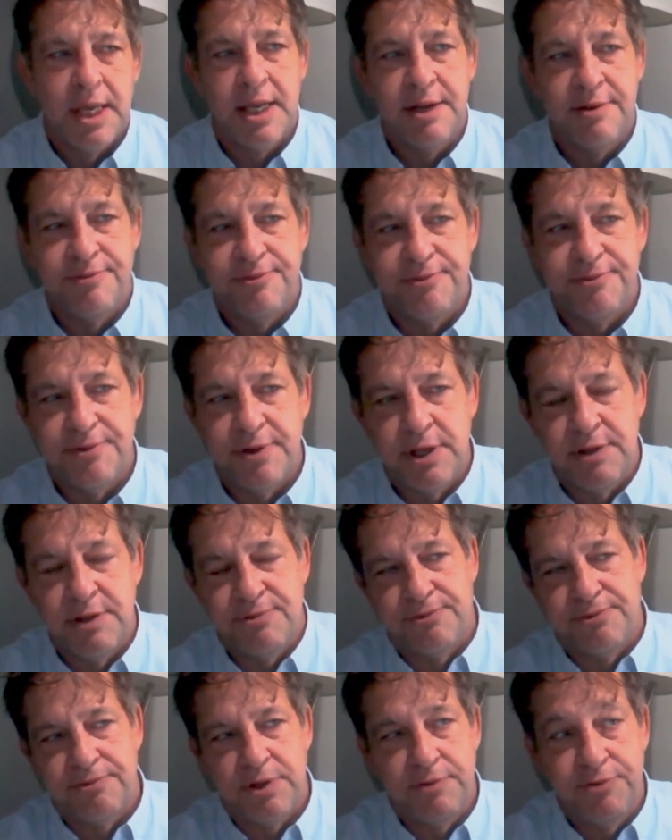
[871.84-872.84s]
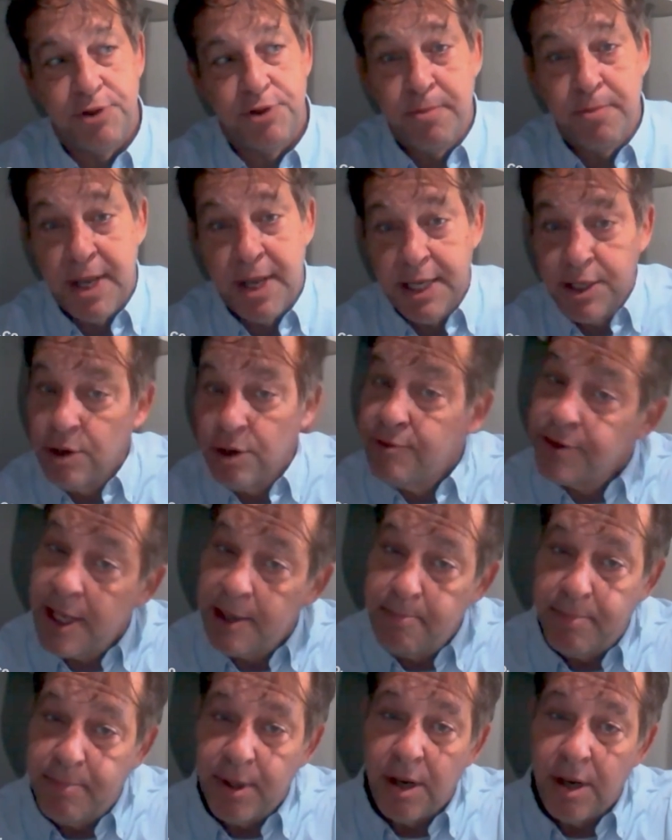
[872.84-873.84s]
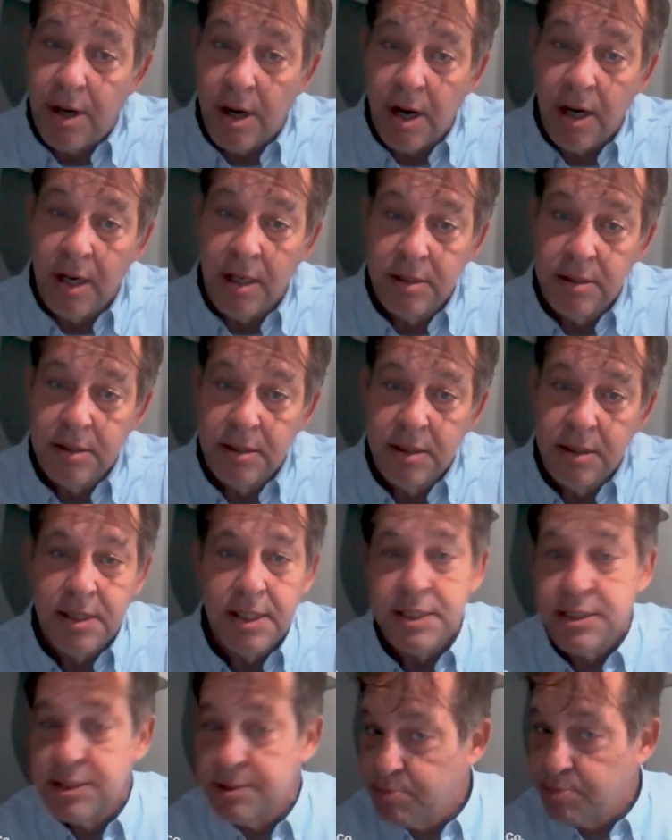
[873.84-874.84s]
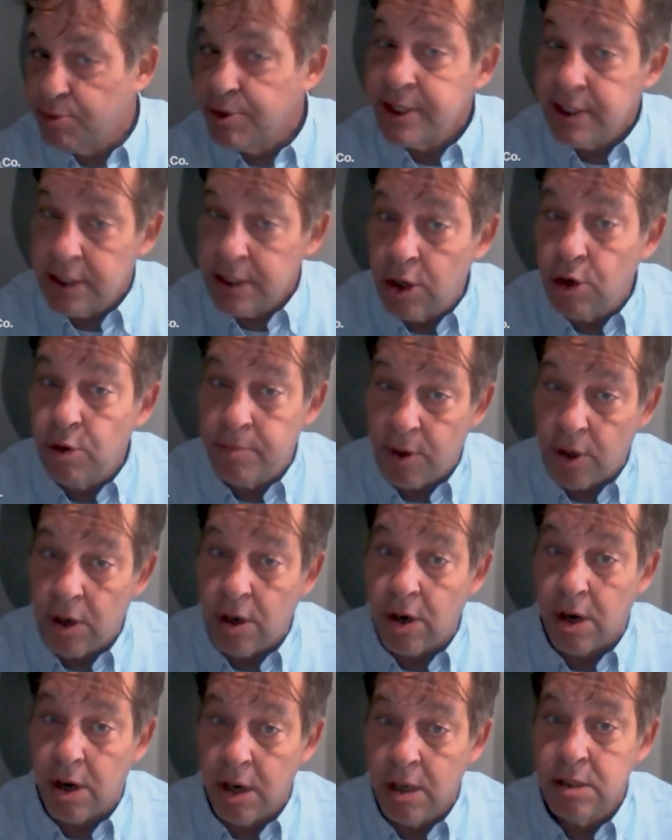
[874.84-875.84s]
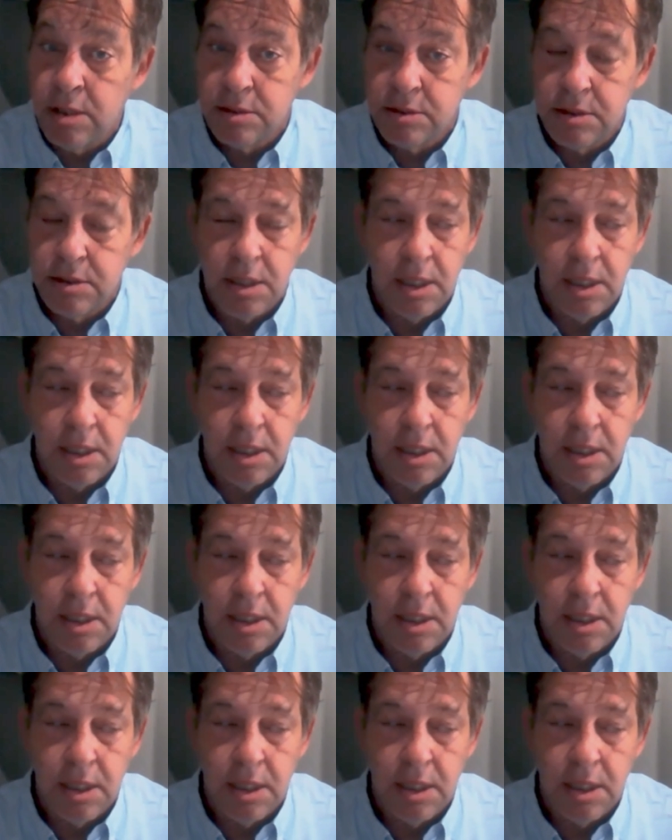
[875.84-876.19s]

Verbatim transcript: and if if if you make it over that bar, that's a pretty low bar.